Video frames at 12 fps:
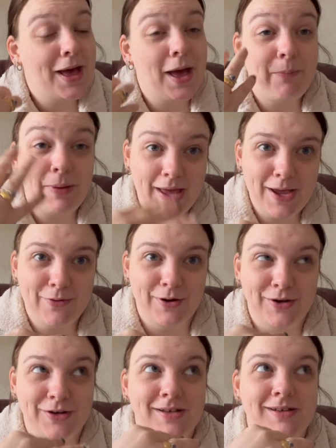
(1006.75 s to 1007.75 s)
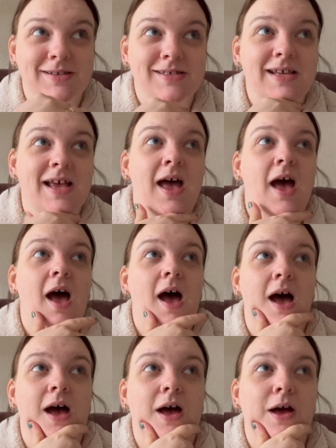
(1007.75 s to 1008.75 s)
appearance,
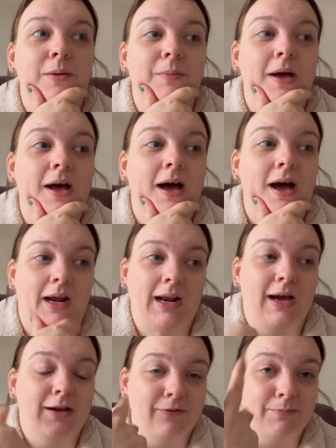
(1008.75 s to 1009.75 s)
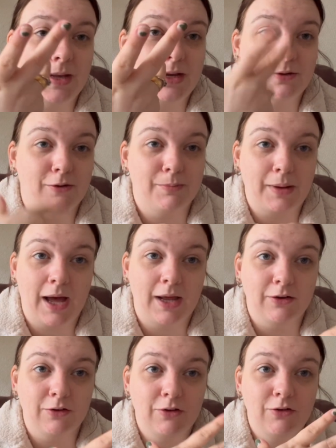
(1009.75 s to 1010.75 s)
um, and lack of makeup
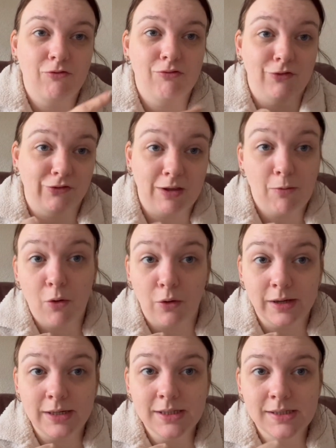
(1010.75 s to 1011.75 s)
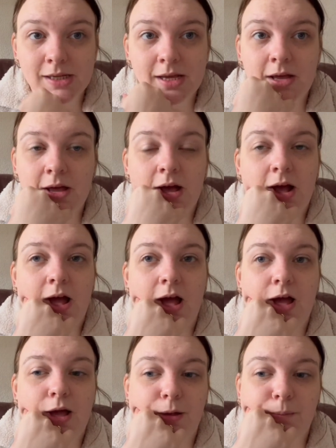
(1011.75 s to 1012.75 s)
and crusty voice.
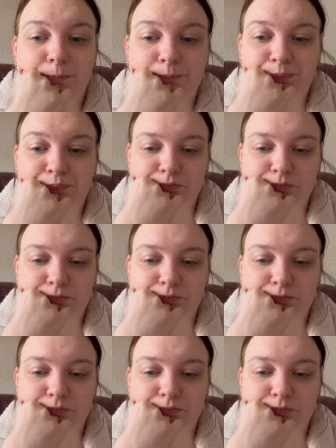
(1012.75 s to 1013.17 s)
Um,